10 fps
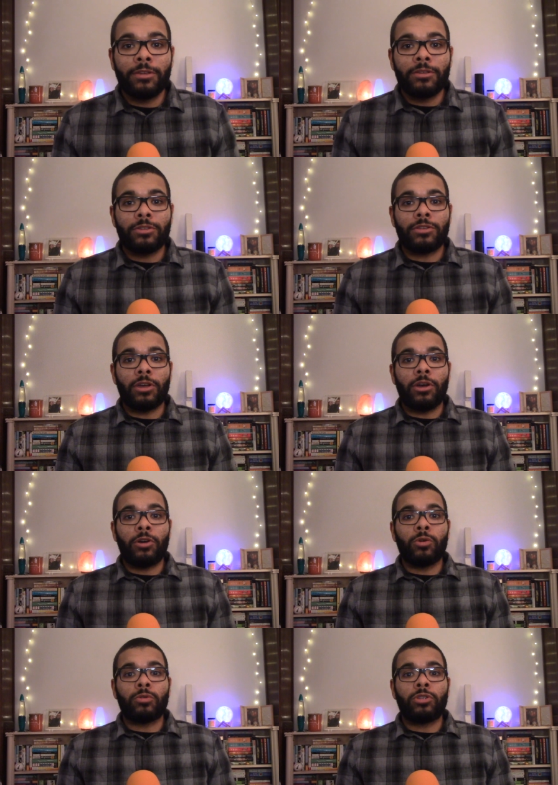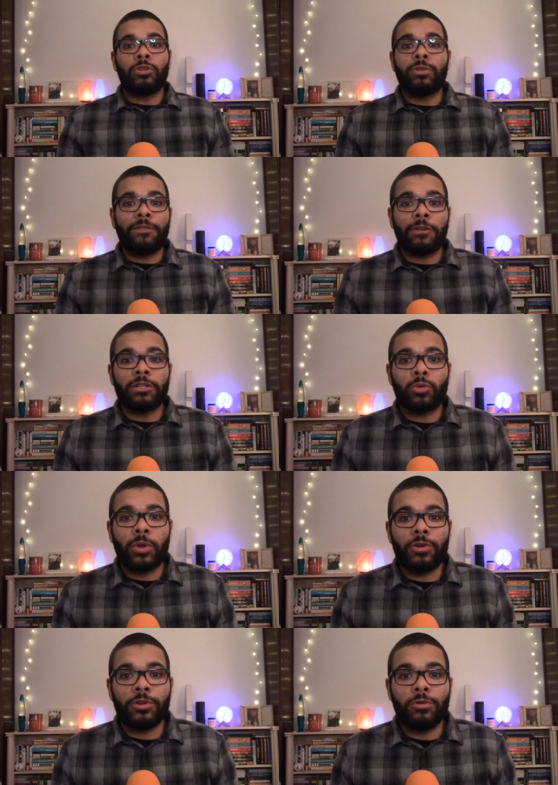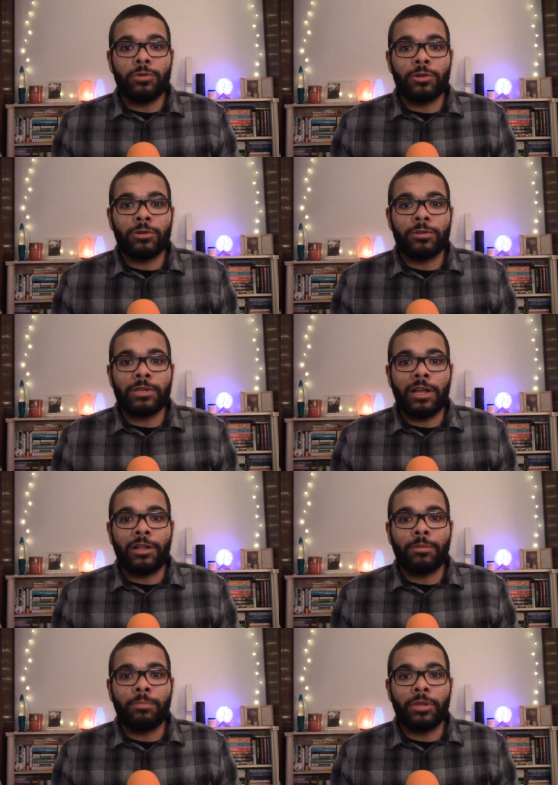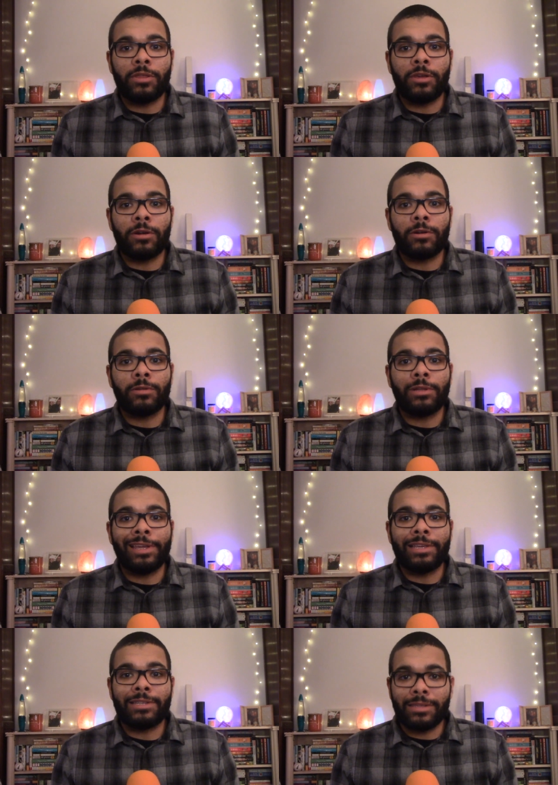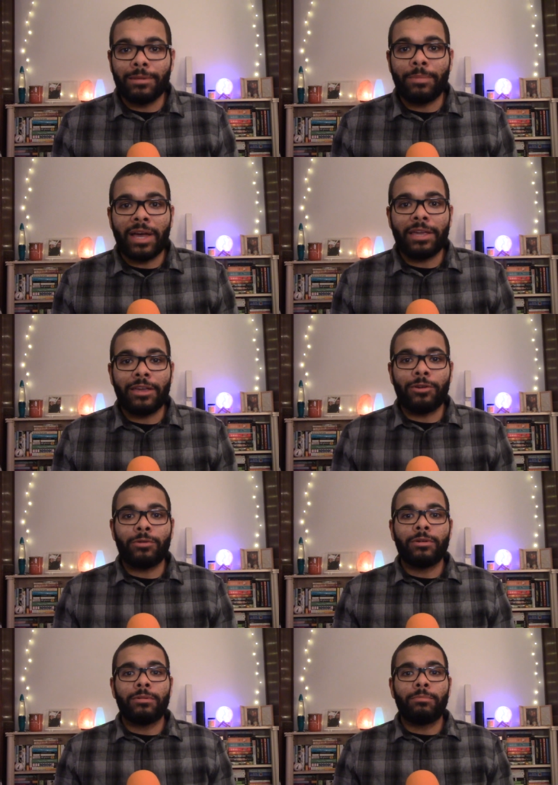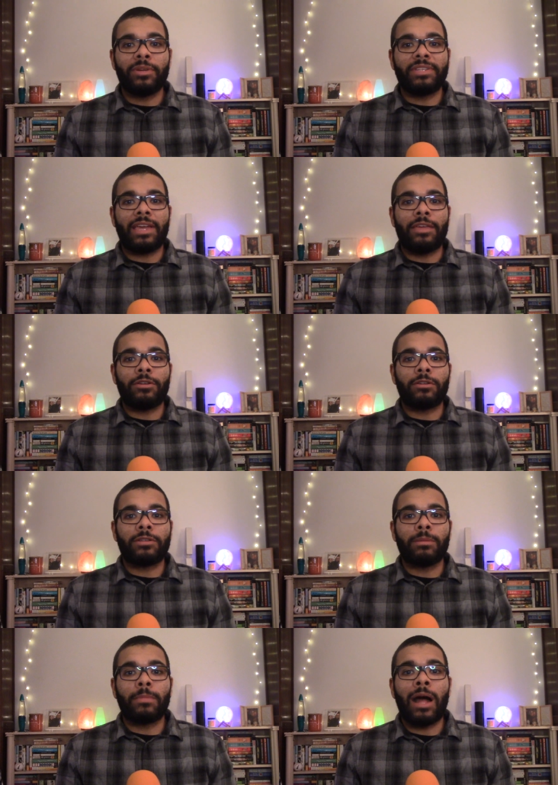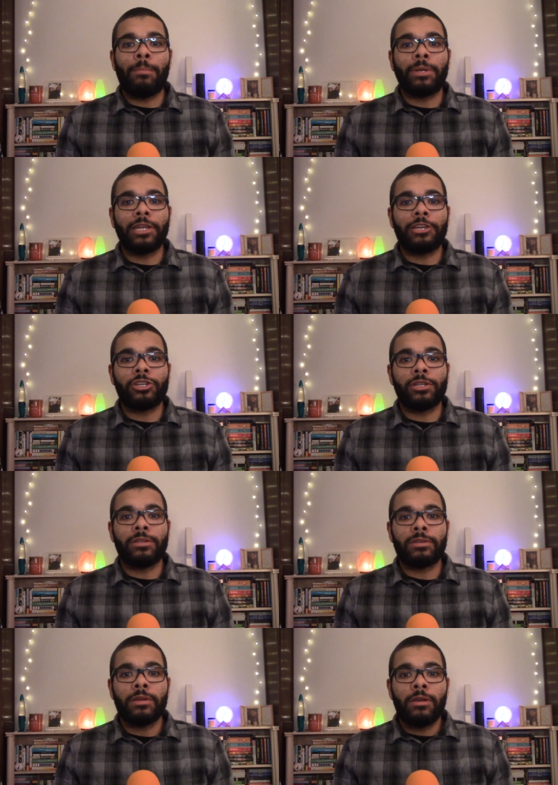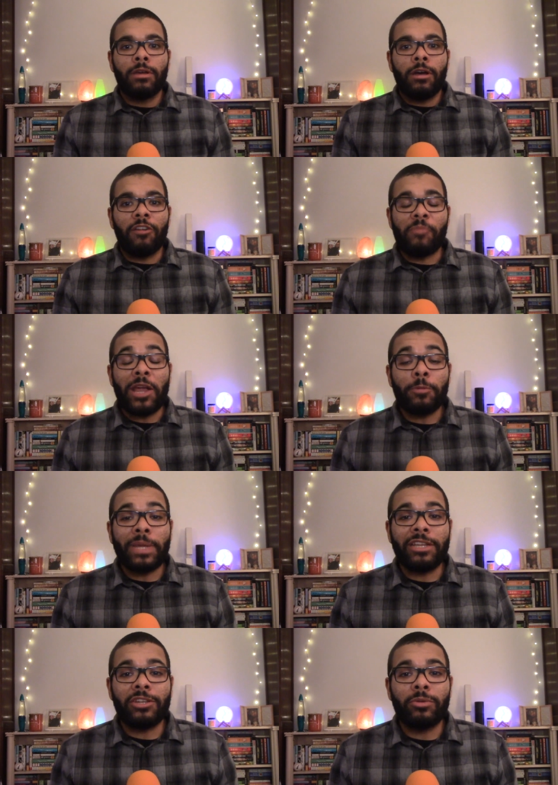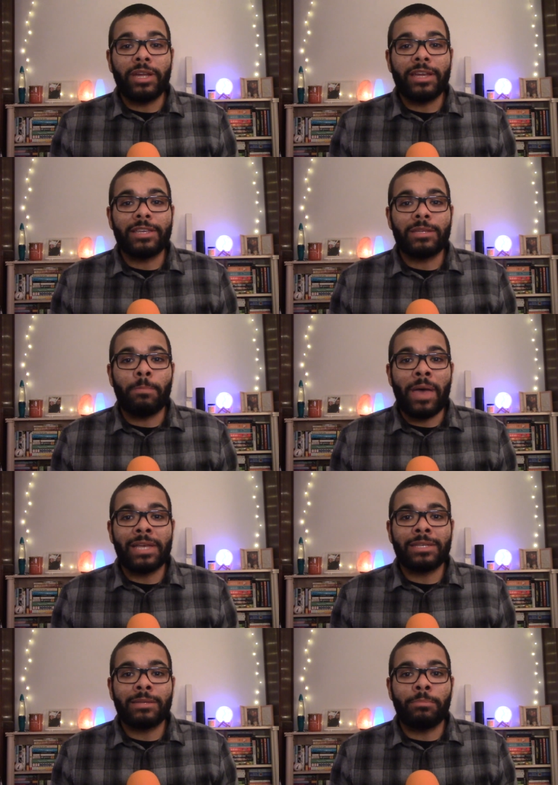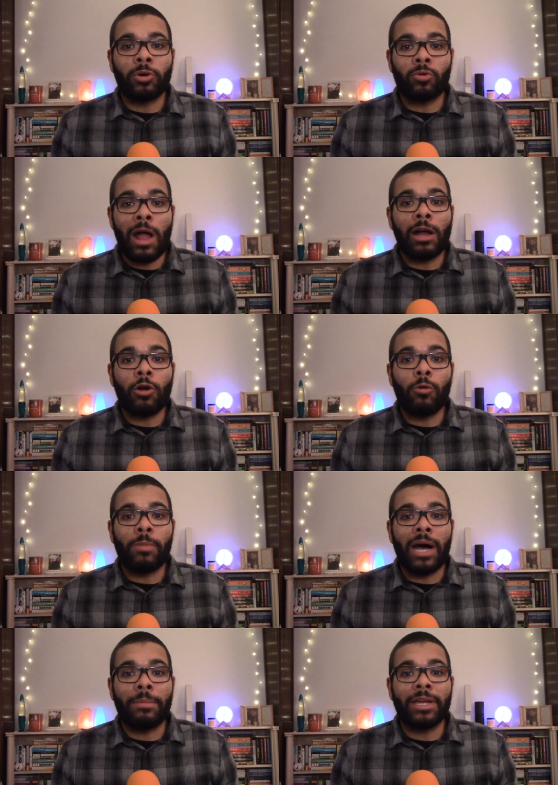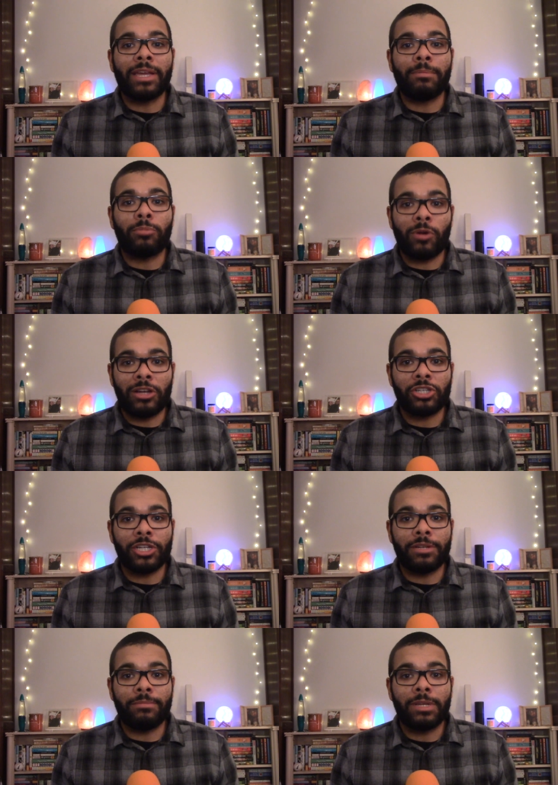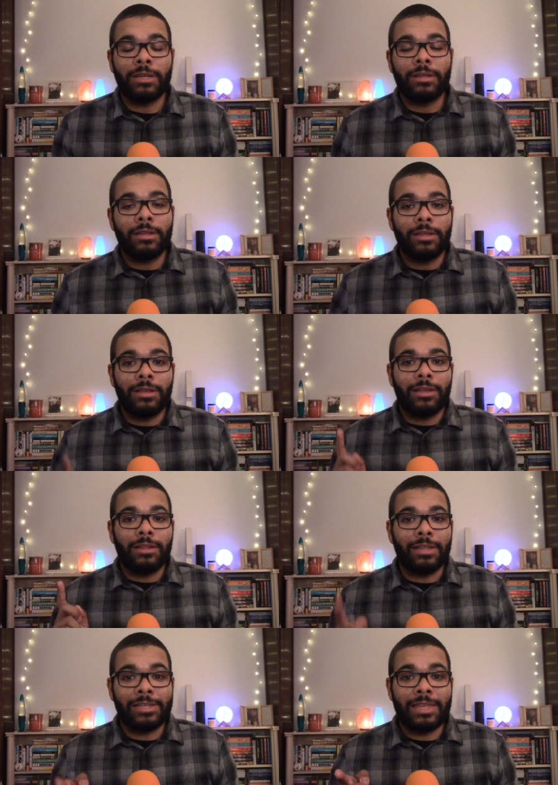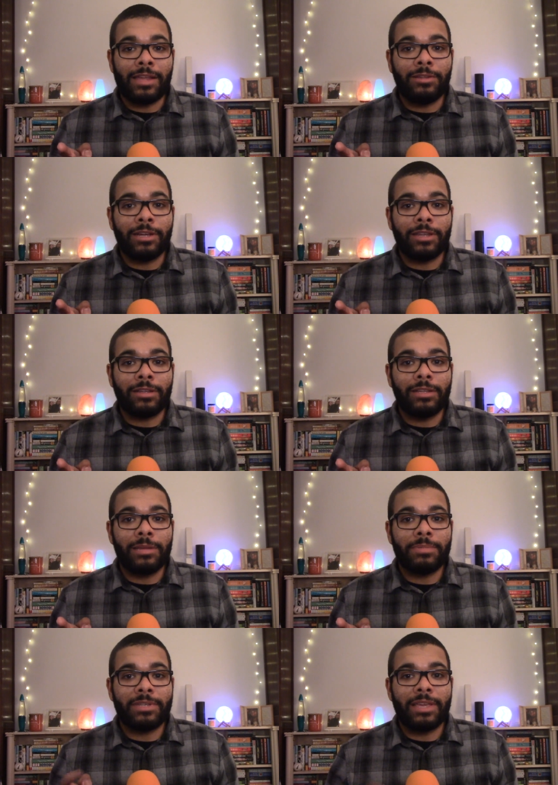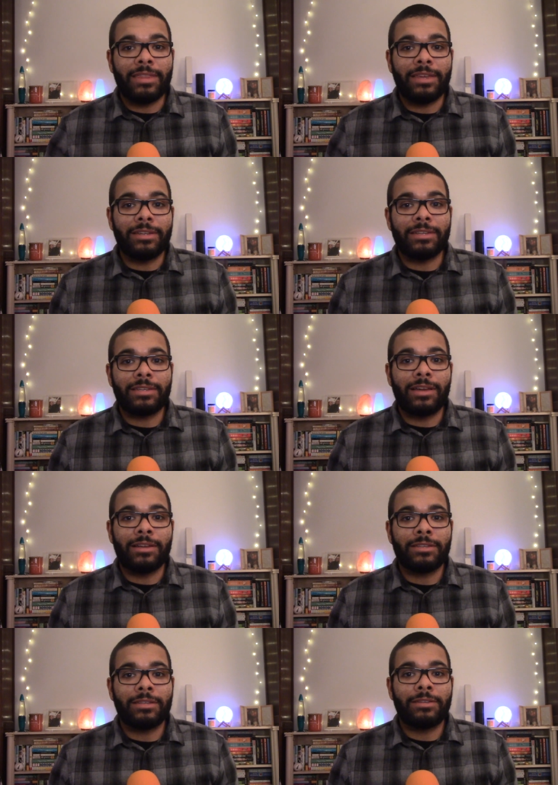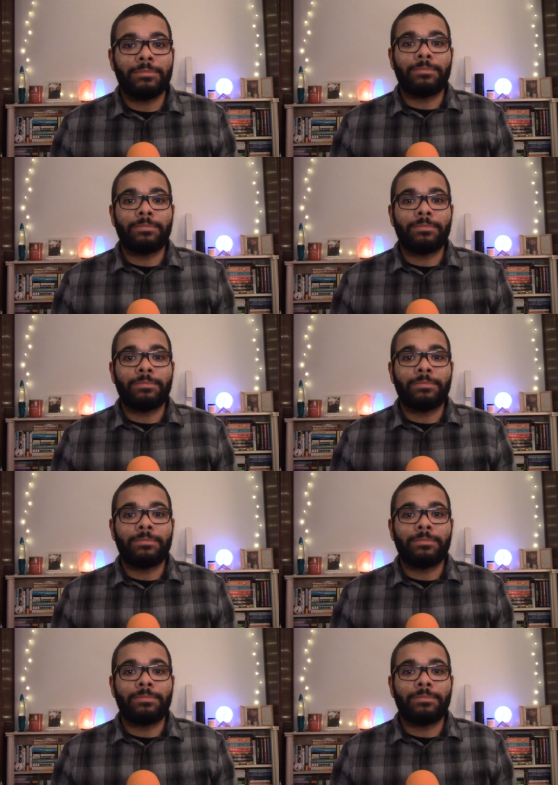So two different Twitter users, I'll put their links in the bio, put together some compilations of Mayor Pete doing his best Barack Obama impression. Let's take a look at the clips and then discuss.